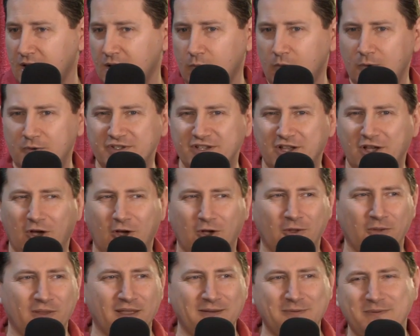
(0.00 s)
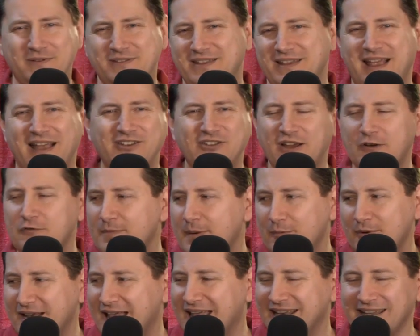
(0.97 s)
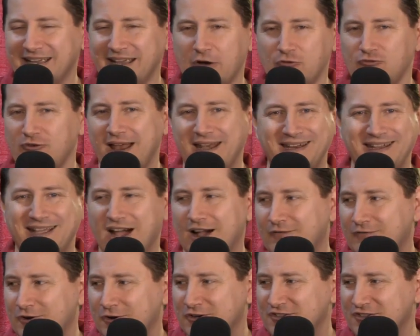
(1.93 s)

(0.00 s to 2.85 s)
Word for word: What was it called? It was, I remember it had like a red cover